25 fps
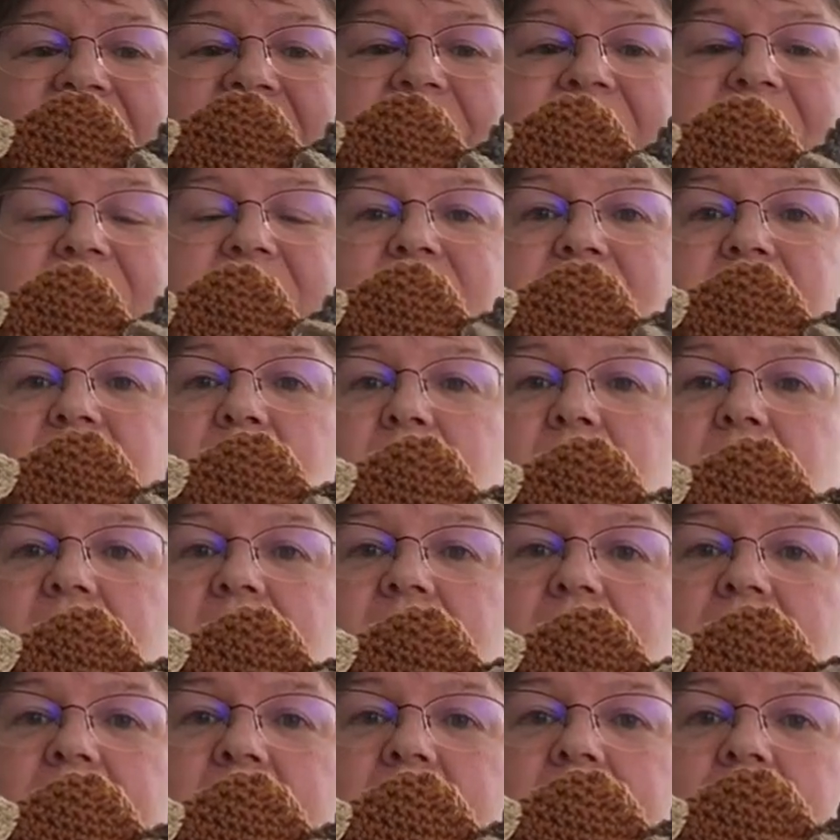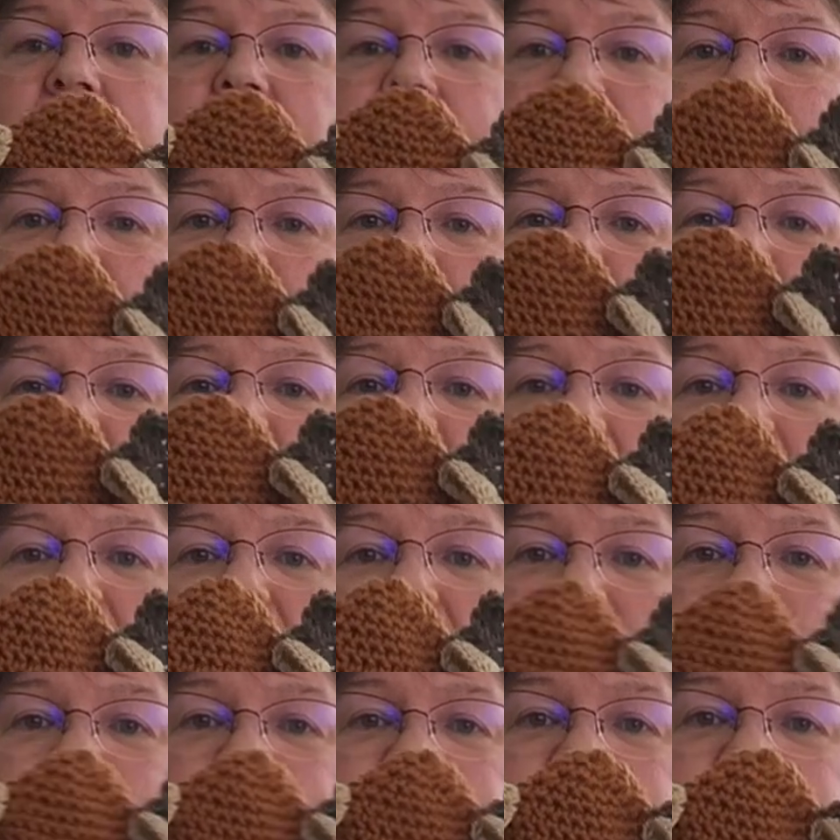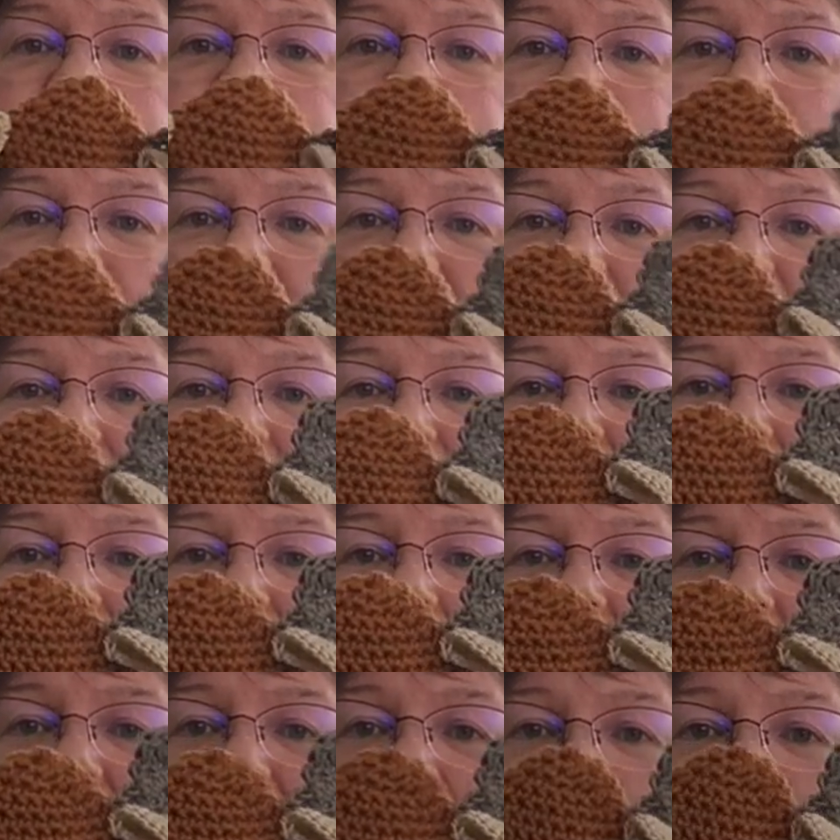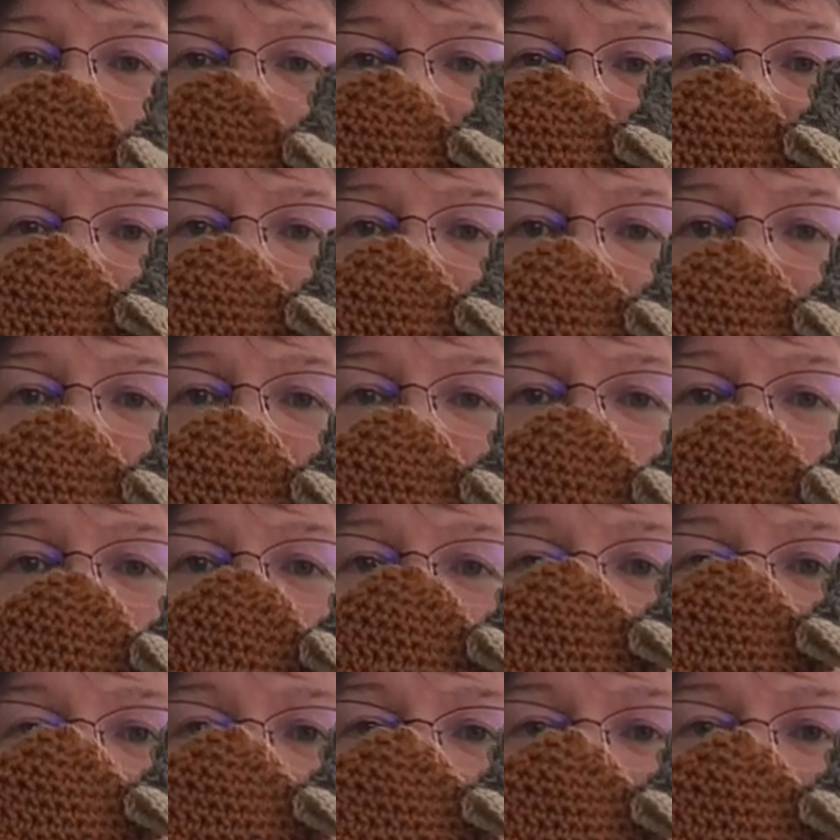antlers are floppy, but whatever. He